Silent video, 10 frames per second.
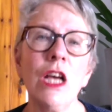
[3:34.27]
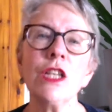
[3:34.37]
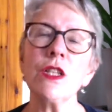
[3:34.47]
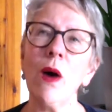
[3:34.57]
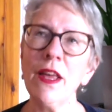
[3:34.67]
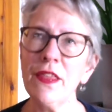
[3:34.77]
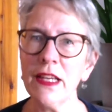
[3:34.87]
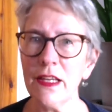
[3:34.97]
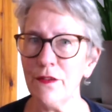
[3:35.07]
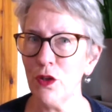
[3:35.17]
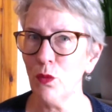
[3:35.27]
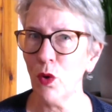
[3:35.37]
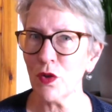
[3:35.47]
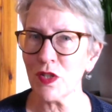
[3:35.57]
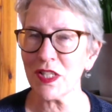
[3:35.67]
So I think if you
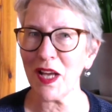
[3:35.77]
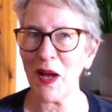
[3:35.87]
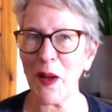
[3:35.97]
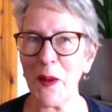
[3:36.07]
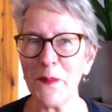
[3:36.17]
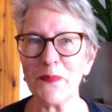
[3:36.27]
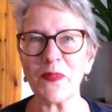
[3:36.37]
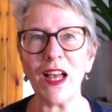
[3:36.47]
want um,